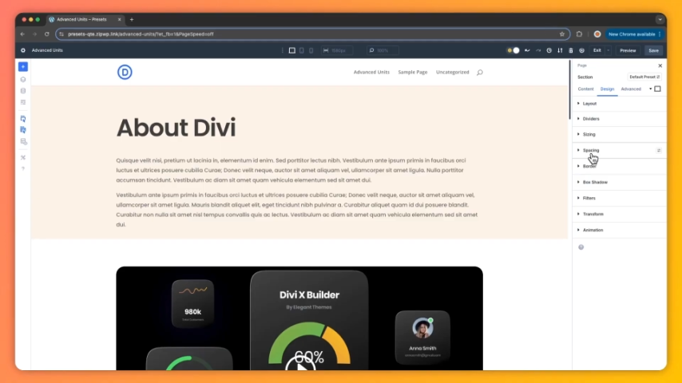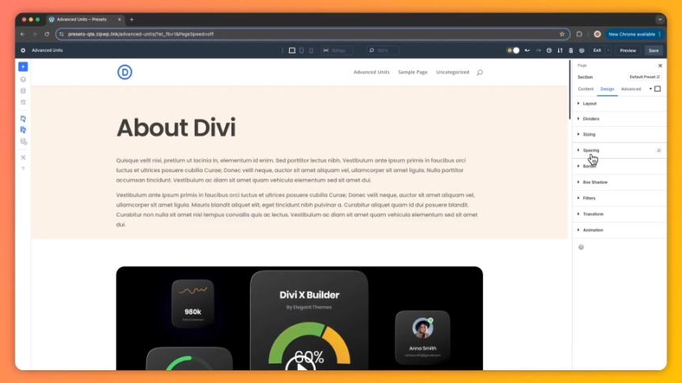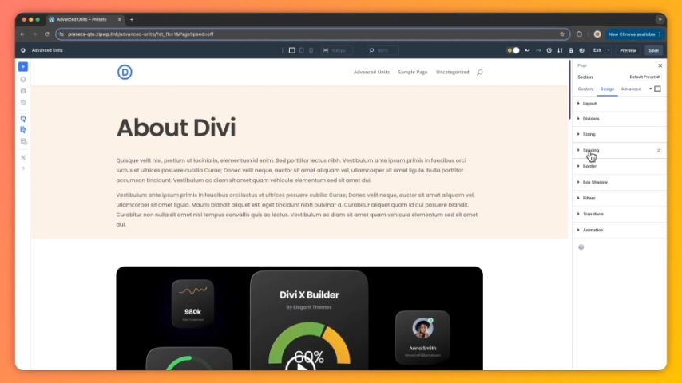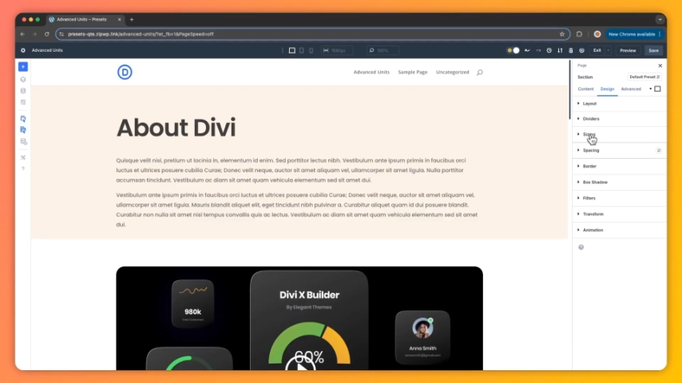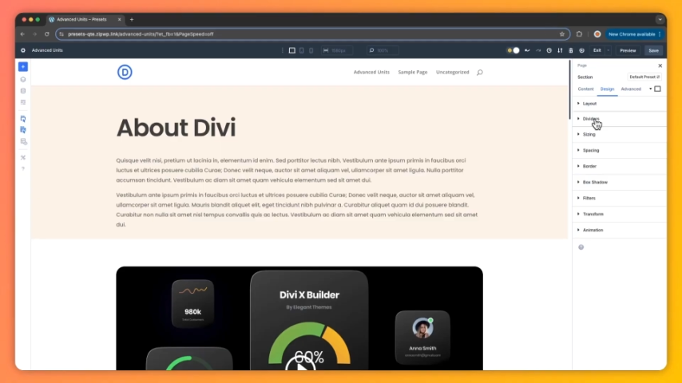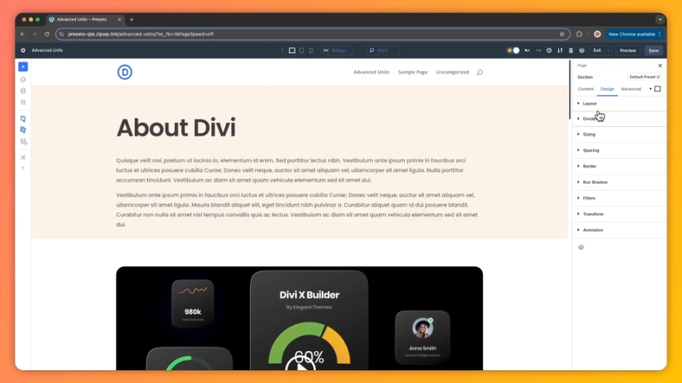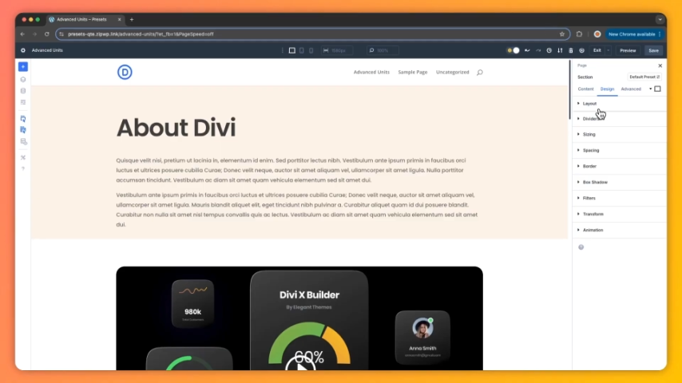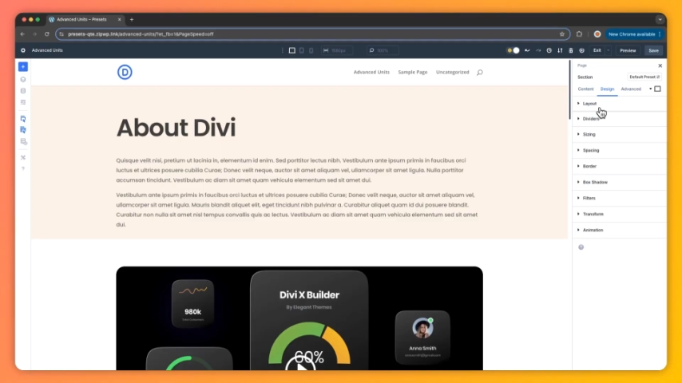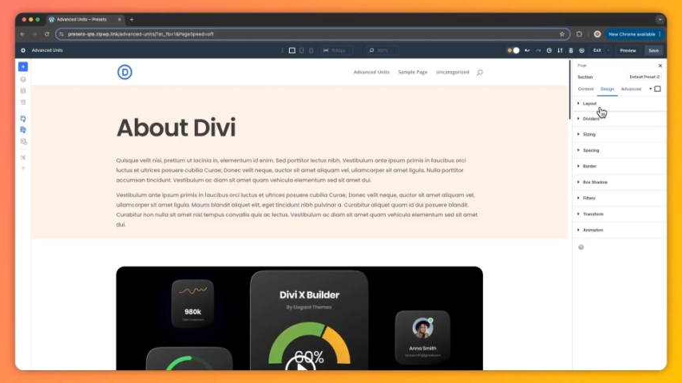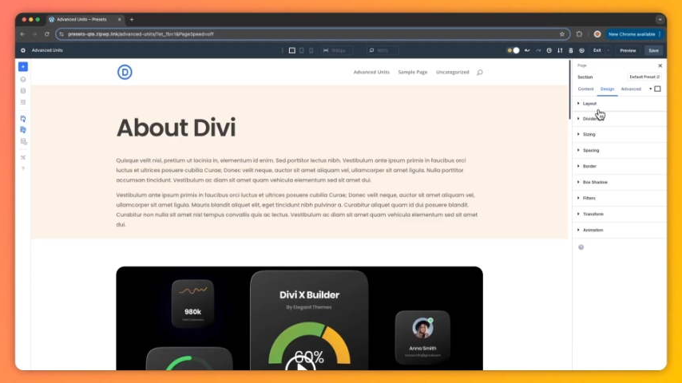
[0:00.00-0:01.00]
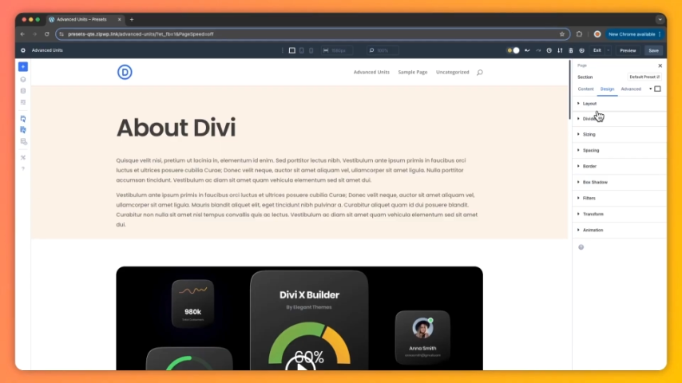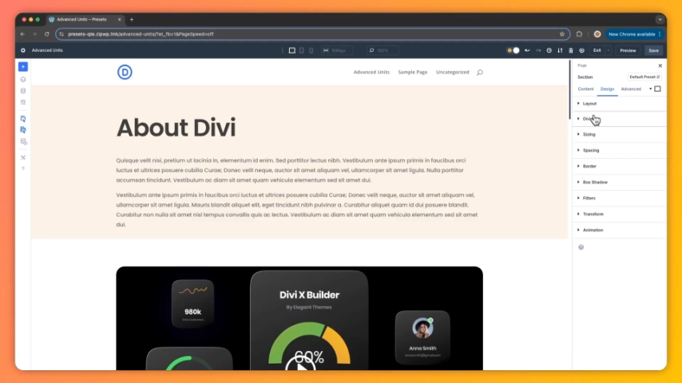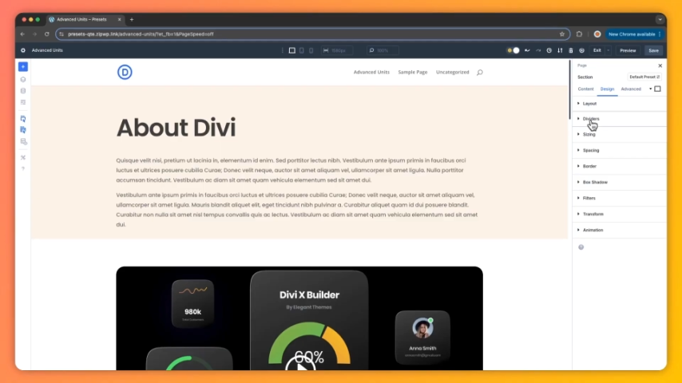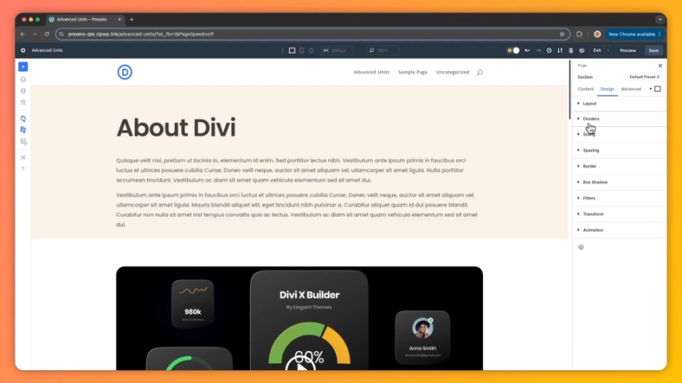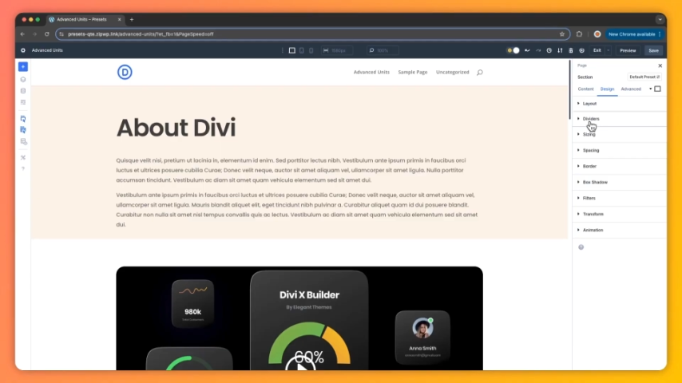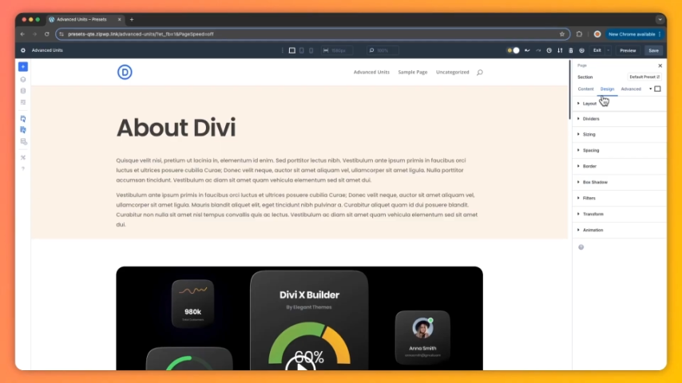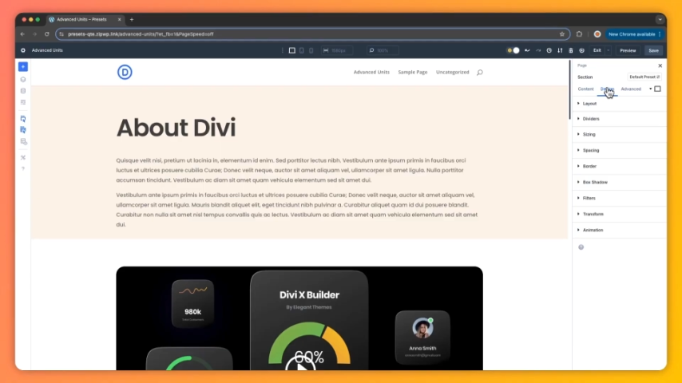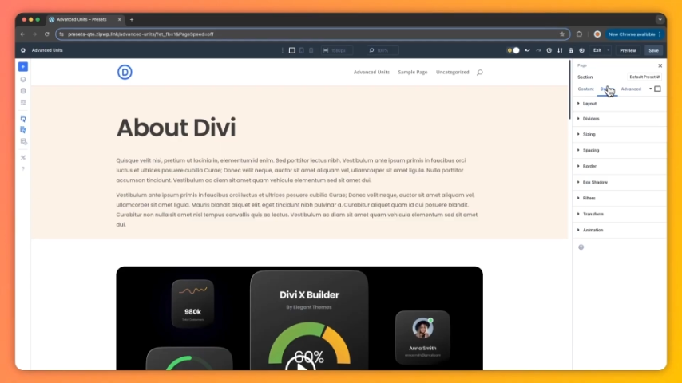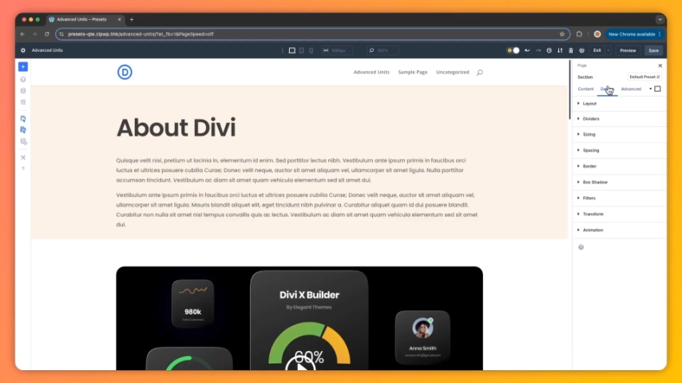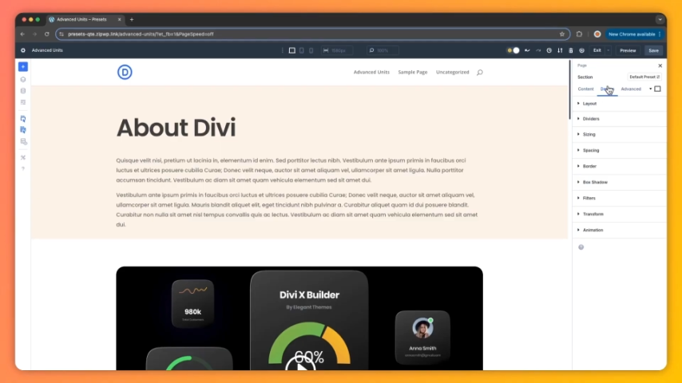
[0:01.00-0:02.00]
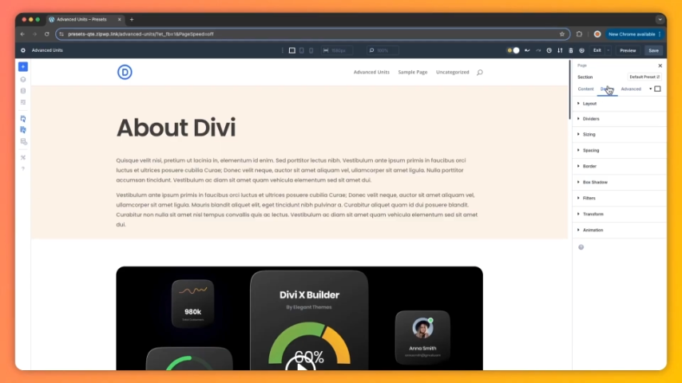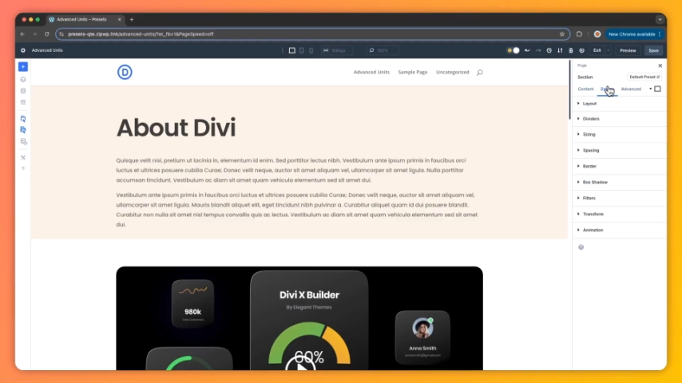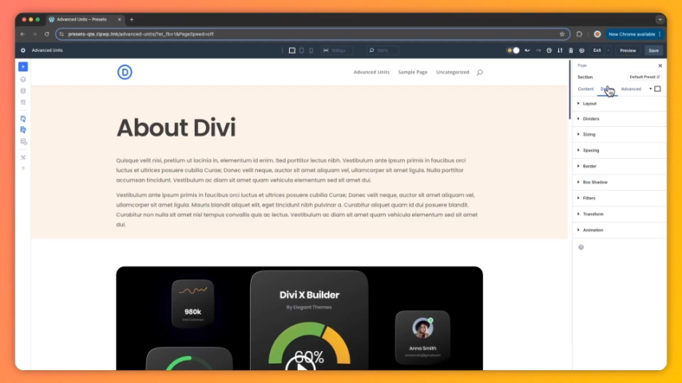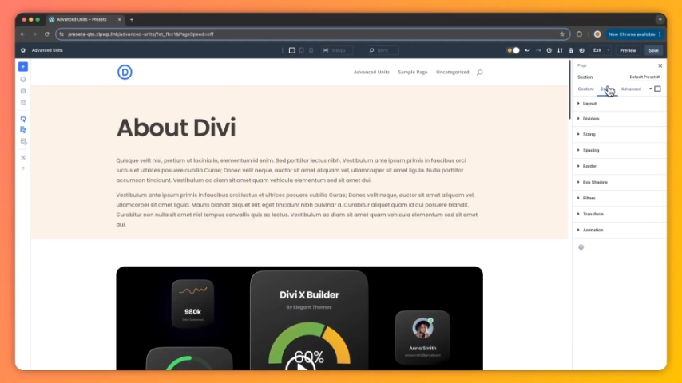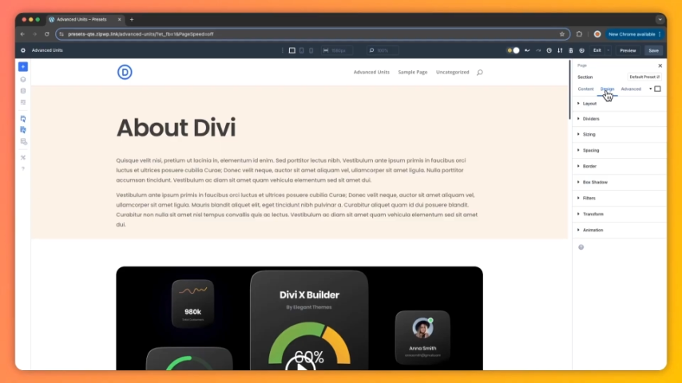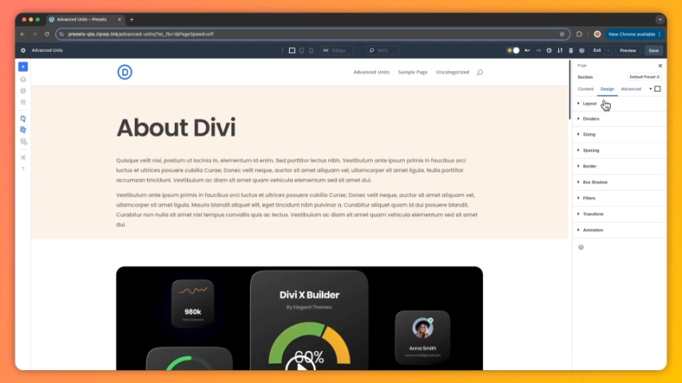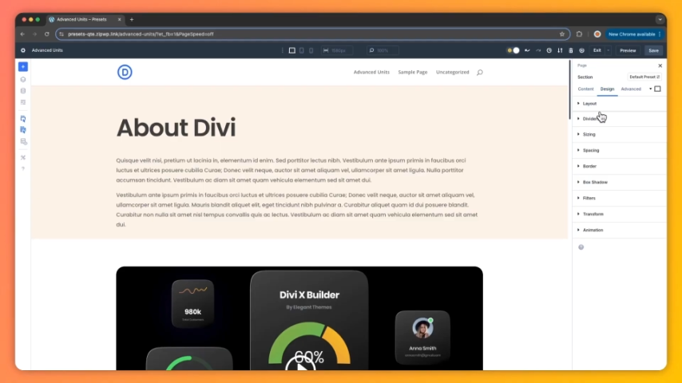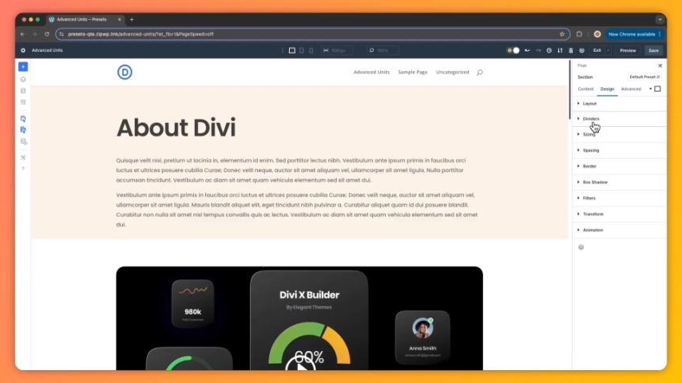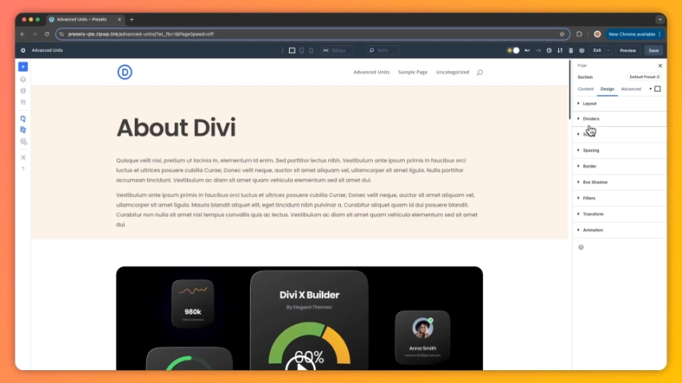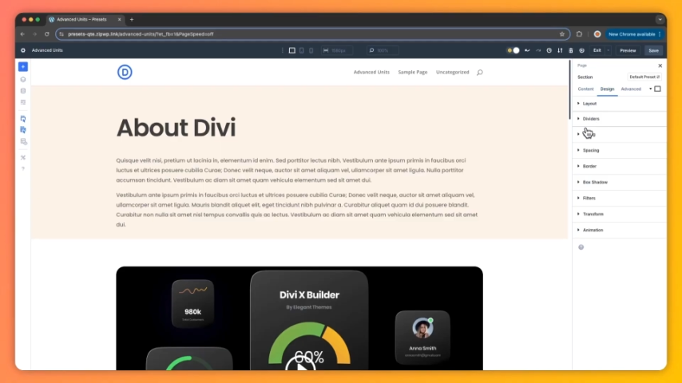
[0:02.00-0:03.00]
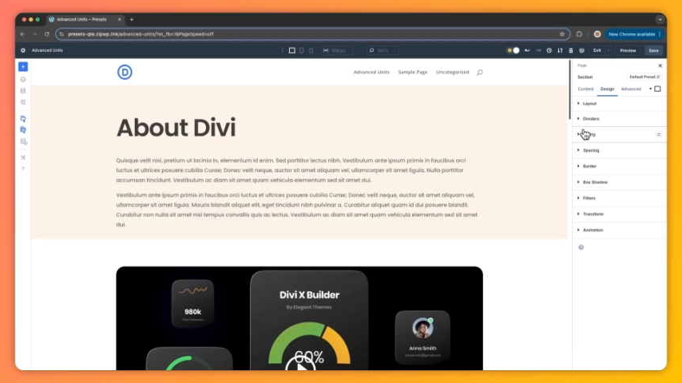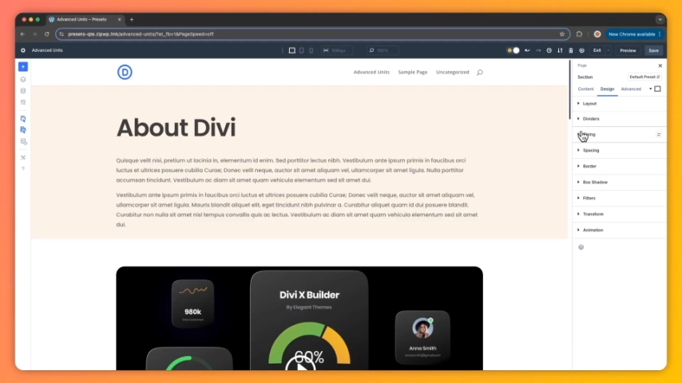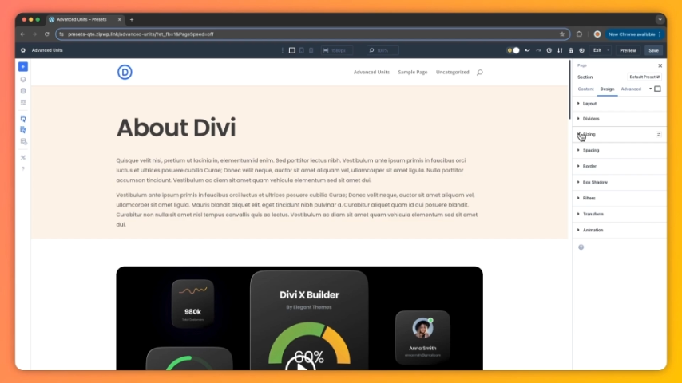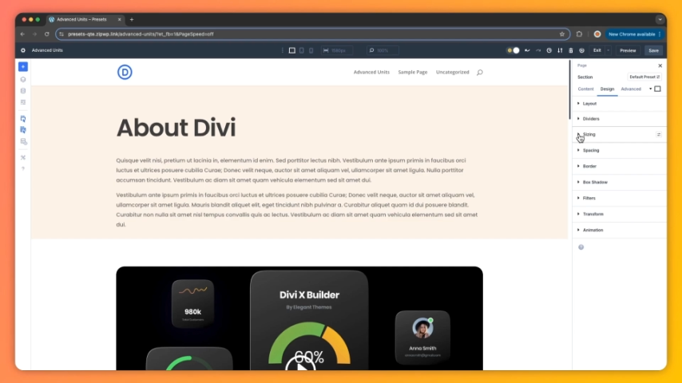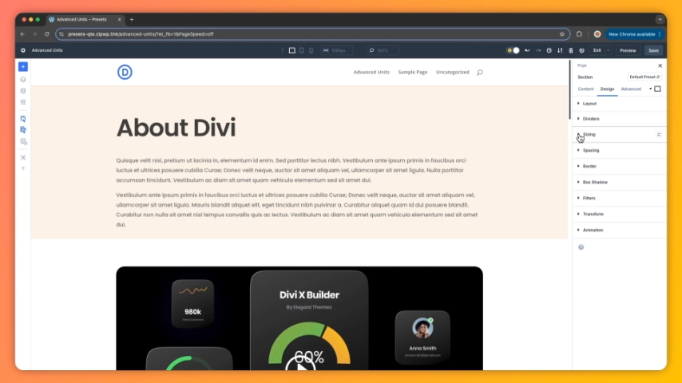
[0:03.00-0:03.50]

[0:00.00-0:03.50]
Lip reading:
[unreadable: no face in view]